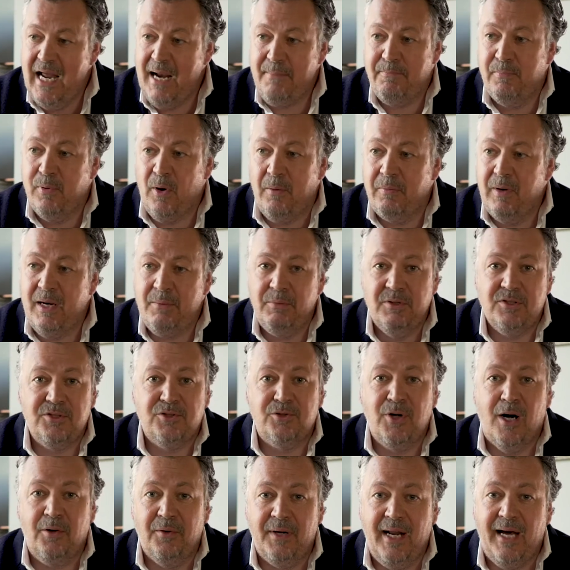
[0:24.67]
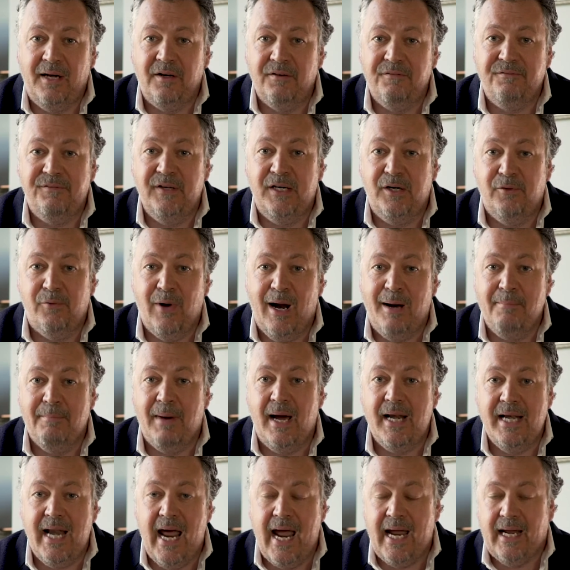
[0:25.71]
it probably would struggle now to fit around
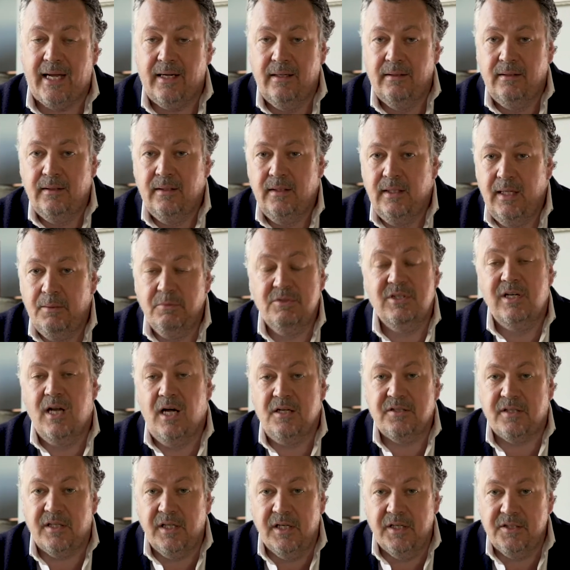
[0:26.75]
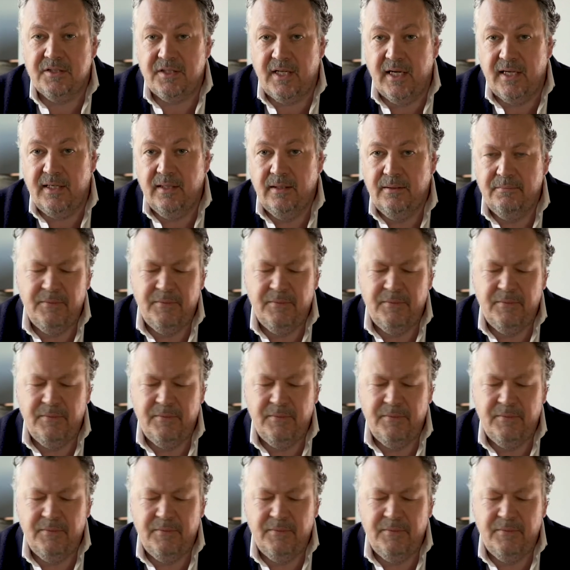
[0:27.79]
my neck. It was last Thursday.